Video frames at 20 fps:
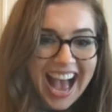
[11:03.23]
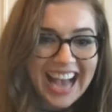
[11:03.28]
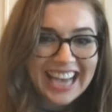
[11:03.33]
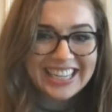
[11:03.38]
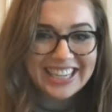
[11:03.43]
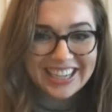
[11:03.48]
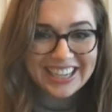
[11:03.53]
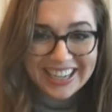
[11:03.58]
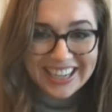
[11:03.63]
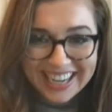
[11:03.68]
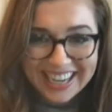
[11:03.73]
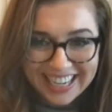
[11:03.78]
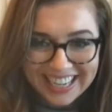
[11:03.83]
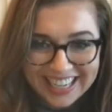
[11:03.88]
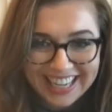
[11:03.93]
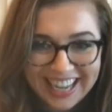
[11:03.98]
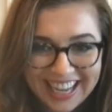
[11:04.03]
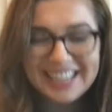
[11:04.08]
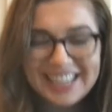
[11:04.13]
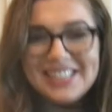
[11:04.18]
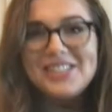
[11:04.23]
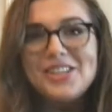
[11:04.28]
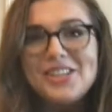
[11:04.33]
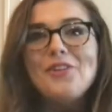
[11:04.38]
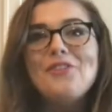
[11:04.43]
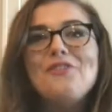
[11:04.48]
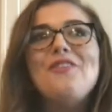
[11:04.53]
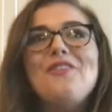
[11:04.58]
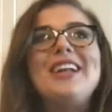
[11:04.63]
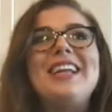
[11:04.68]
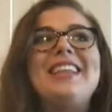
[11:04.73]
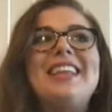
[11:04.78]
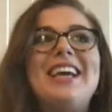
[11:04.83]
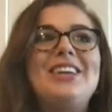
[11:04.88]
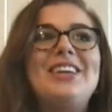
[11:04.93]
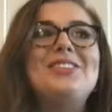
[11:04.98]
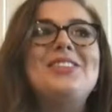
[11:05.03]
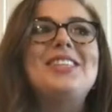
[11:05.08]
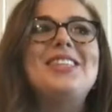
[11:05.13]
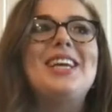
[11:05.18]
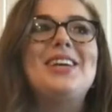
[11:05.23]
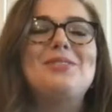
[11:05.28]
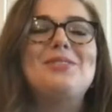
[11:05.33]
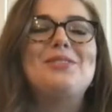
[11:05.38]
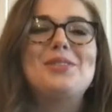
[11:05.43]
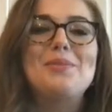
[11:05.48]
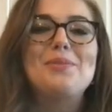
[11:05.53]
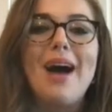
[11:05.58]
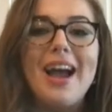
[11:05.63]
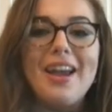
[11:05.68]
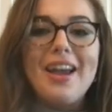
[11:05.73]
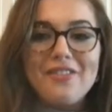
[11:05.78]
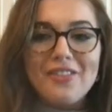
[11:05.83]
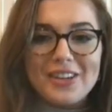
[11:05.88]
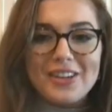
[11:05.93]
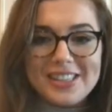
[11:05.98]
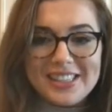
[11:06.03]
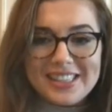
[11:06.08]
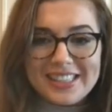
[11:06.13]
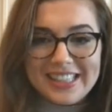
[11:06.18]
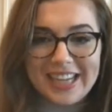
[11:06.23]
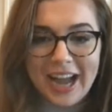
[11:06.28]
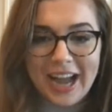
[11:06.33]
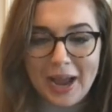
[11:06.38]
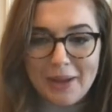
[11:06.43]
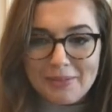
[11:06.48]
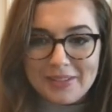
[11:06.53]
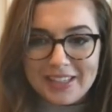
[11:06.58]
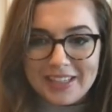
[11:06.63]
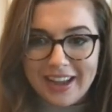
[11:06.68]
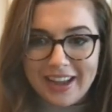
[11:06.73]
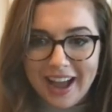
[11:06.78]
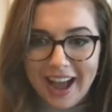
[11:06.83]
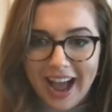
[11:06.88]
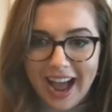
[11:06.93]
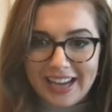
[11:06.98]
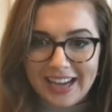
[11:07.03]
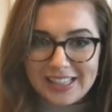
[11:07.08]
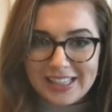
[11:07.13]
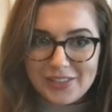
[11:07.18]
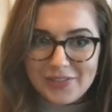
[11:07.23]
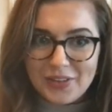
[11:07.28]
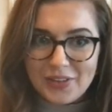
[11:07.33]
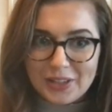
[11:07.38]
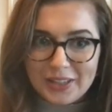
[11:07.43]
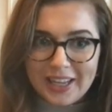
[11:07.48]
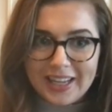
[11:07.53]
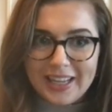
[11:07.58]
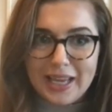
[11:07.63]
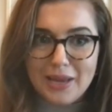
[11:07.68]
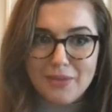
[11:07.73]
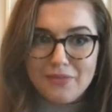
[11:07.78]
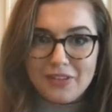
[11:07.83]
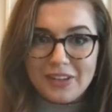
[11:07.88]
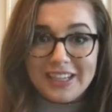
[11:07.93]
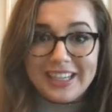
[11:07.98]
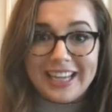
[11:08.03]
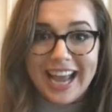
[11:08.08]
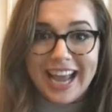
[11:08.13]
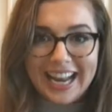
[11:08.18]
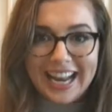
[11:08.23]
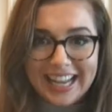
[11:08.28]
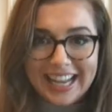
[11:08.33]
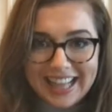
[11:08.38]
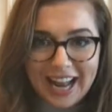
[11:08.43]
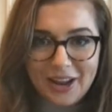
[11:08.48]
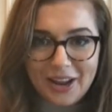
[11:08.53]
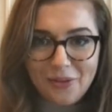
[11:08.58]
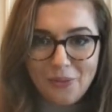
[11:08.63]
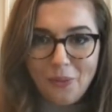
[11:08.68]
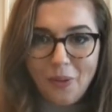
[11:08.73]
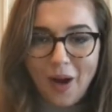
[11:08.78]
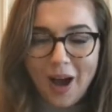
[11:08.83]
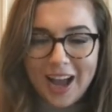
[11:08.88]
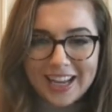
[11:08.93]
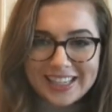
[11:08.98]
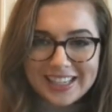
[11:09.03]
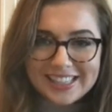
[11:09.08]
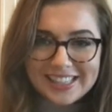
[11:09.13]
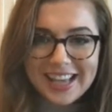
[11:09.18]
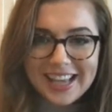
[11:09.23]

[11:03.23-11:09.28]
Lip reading: Good. It's so funny that you say it was my first time to Heinz Field. I keep forgetting that it was.